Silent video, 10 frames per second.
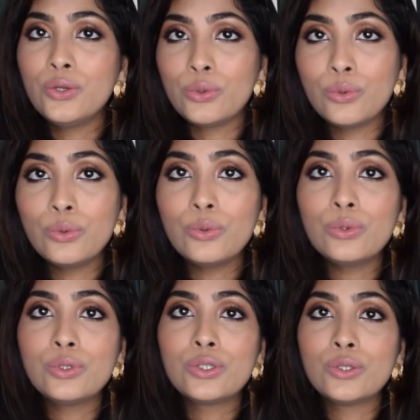
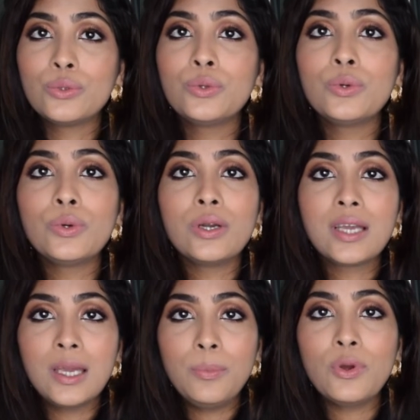do to
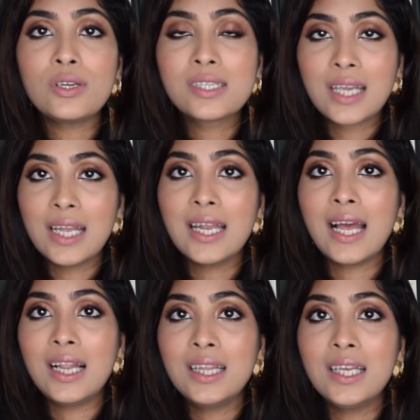keep your skin
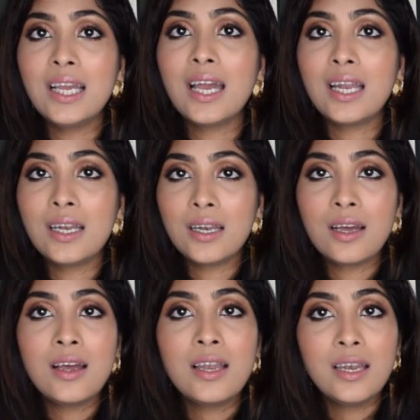healthy and
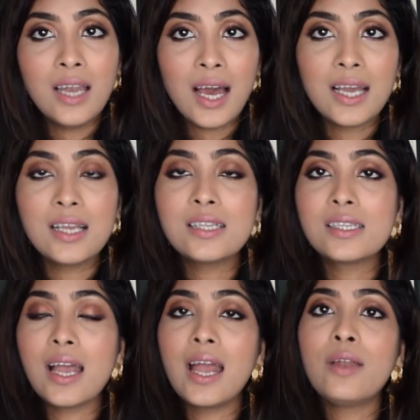
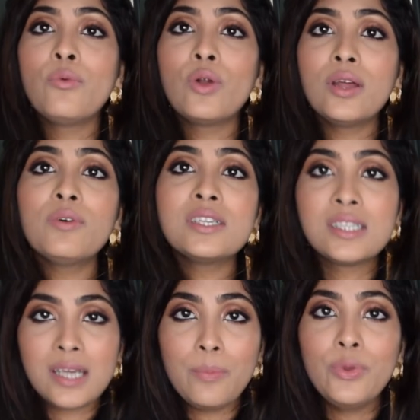nice, and whatever
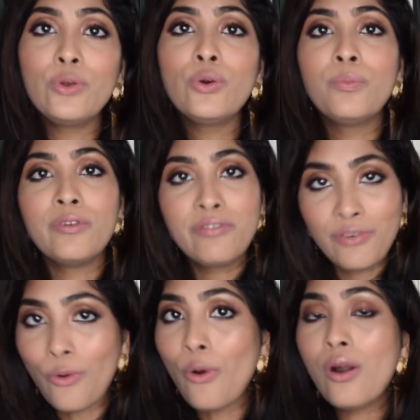step you do
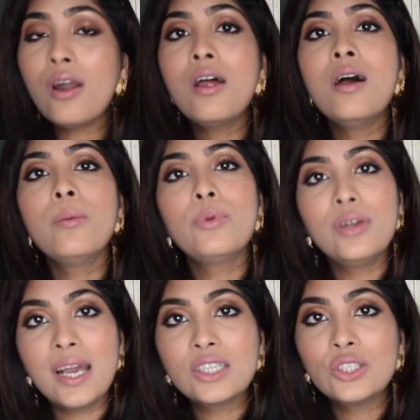before
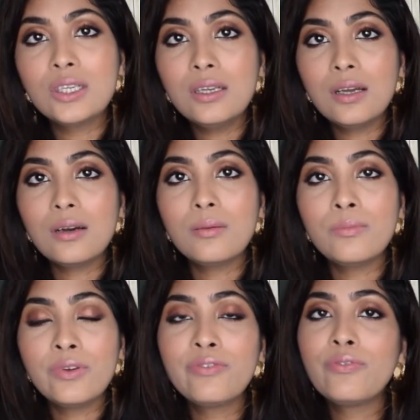protection,
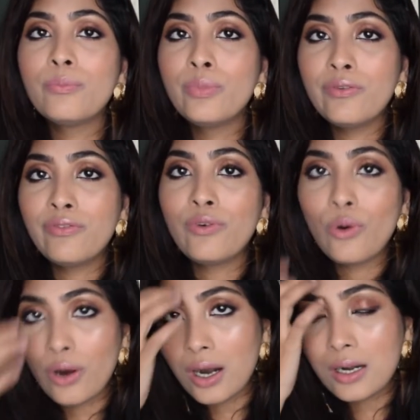
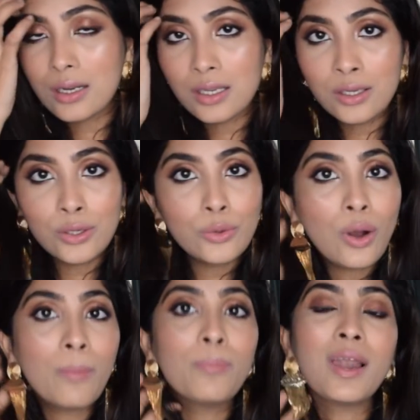before
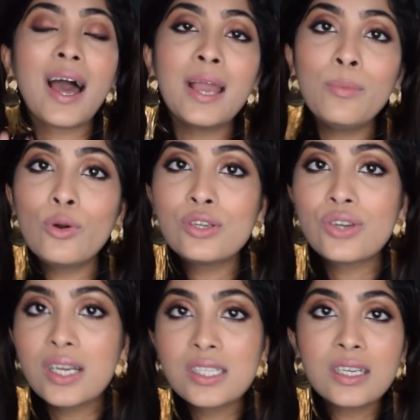you apply
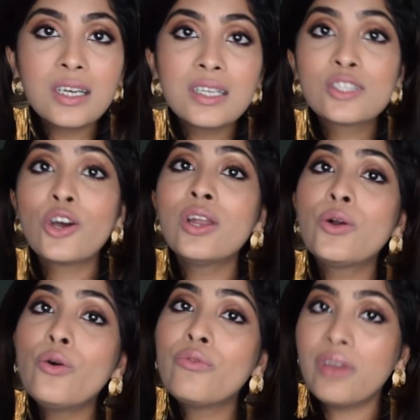moisturizer, it's gonna
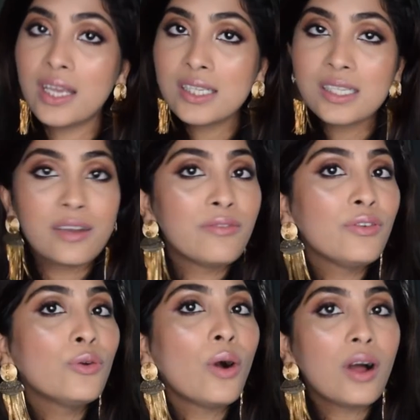go waste if
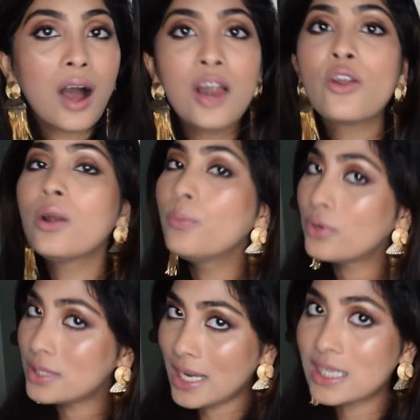you are not
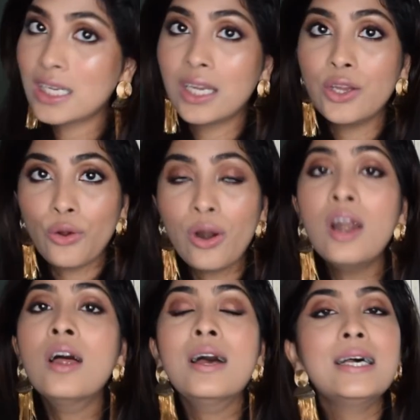protecting
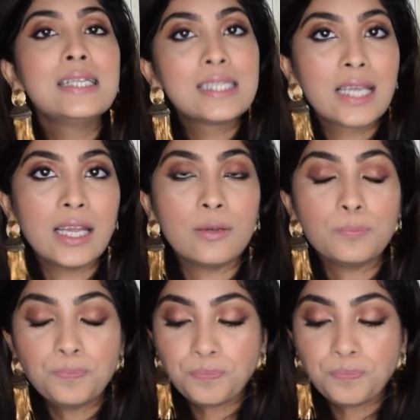your skin.